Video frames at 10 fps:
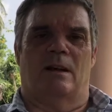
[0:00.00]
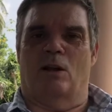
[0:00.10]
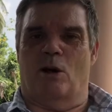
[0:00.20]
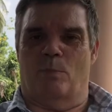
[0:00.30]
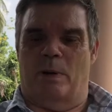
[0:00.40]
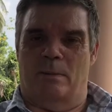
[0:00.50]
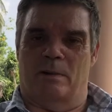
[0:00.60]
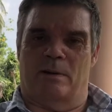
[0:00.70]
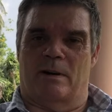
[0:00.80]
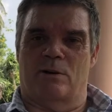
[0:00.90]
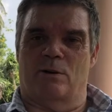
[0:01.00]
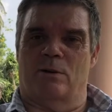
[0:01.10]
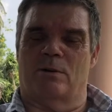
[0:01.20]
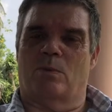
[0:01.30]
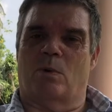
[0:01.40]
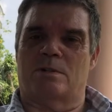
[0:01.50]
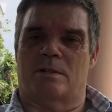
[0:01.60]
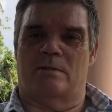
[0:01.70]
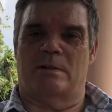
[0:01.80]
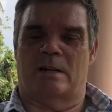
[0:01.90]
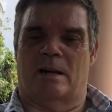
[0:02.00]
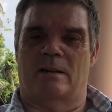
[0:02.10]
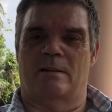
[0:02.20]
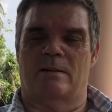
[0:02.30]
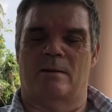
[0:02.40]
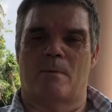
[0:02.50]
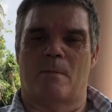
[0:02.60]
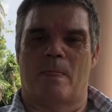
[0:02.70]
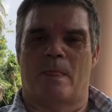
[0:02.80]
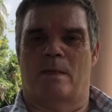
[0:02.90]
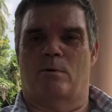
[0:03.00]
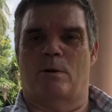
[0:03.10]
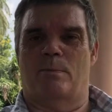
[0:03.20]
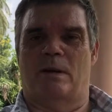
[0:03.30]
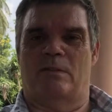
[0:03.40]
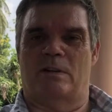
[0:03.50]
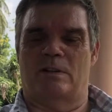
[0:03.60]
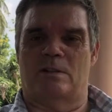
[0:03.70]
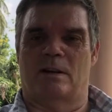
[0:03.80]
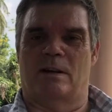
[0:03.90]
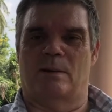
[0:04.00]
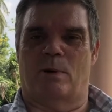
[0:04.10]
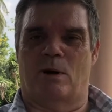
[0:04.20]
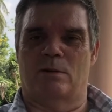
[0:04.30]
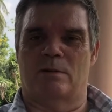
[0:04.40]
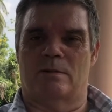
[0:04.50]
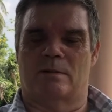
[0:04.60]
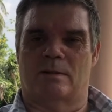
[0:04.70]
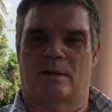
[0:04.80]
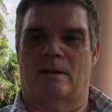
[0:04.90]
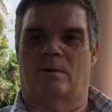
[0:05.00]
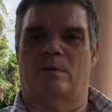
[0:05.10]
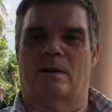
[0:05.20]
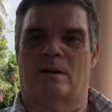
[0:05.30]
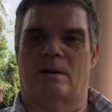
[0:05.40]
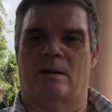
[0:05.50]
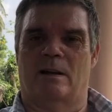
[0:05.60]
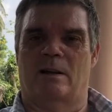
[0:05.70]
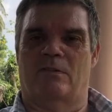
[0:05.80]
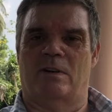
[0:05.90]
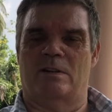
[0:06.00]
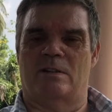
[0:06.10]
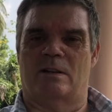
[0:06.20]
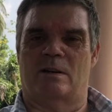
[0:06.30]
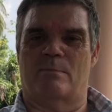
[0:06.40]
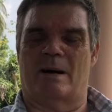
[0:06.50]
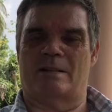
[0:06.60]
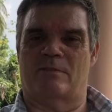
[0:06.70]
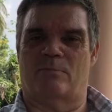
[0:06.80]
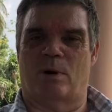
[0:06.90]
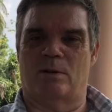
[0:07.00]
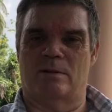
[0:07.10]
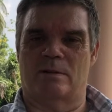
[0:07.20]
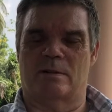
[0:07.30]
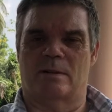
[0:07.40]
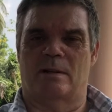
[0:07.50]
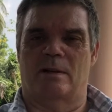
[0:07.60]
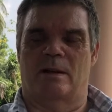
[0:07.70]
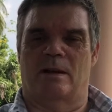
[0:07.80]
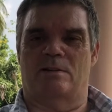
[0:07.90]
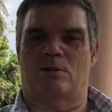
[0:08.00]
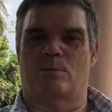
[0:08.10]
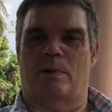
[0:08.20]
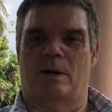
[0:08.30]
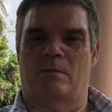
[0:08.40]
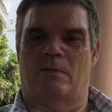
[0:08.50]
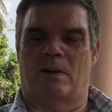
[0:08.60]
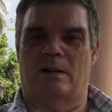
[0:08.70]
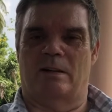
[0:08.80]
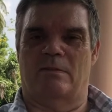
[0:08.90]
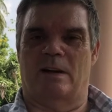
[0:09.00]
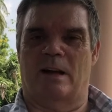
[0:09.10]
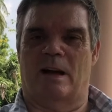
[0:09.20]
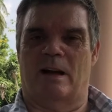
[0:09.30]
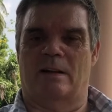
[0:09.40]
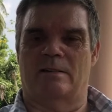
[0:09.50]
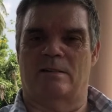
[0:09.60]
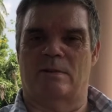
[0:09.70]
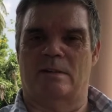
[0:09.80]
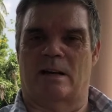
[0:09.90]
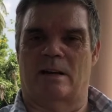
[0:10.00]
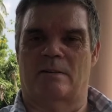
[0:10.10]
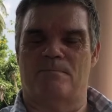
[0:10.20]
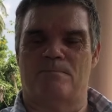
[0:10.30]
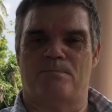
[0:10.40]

A lot of people that I know, once they're retired, they were a big fish in a little pond, and now they're a little fish in a massive pond. And some people find it very hard to retire.